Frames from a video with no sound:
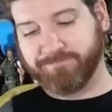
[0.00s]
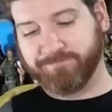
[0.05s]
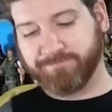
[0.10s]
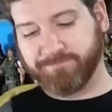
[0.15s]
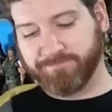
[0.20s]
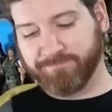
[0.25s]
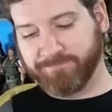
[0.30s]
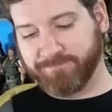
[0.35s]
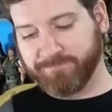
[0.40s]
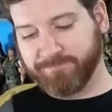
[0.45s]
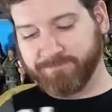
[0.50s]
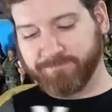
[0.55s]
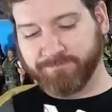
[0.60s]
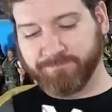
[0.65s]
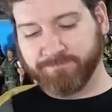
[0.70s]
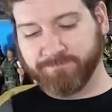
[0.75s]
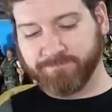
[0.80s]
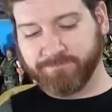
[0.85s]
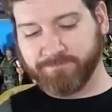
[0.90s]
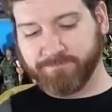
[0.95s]

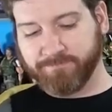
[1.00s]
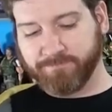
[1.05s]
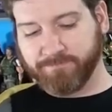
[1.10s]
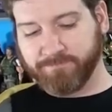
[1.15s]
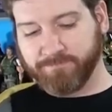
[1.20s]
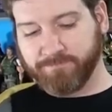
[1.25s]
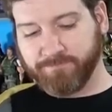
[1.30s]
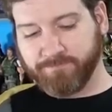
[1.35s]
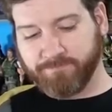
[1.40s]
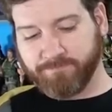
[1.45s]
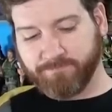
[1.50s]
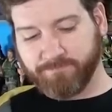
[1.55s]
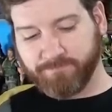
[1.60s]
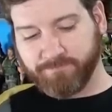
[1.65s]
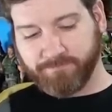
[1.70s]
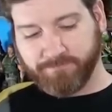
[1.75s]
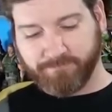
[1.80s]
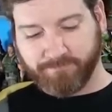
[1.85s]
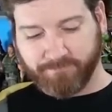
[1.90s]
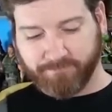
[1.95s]

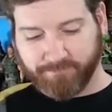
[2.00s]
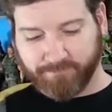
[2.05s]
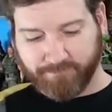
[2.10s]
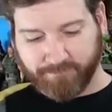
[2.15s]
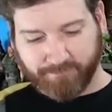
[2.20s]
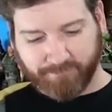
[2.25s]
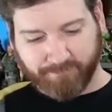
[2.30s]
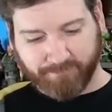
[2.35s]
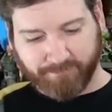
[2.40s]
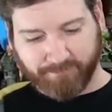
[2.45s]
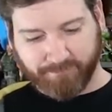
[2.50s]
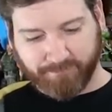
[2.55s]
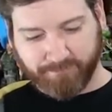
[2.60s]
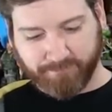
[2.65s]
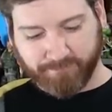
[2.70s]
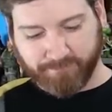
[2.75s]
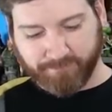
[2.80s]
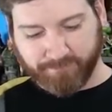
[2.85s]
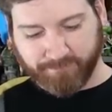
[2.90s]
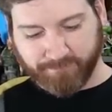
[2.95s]

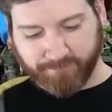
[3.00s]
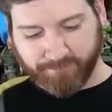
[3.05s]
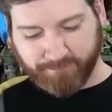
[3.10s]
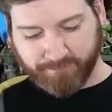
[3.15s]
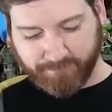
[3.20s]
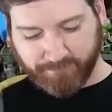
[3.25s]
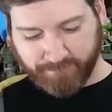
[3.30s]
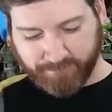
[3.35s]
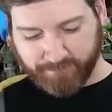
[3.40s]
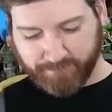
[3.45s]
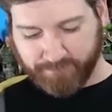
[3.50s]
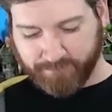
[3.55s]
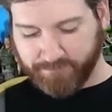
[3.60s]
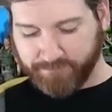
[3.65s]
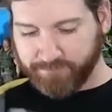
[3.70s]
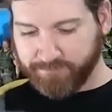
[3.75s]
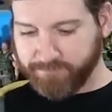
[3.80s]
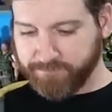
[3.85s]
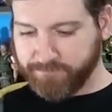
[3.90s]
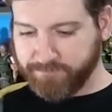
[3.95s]

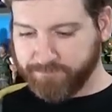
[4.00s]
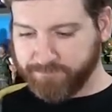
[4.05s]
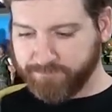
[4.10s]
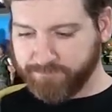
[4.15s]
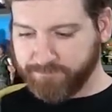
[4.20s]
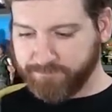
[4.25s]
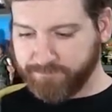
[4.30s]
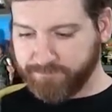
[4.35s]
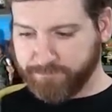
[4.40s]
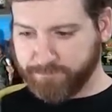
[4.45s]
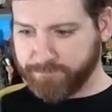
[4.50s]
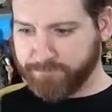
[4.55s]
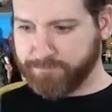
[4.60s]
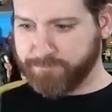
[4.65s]
(not speaking)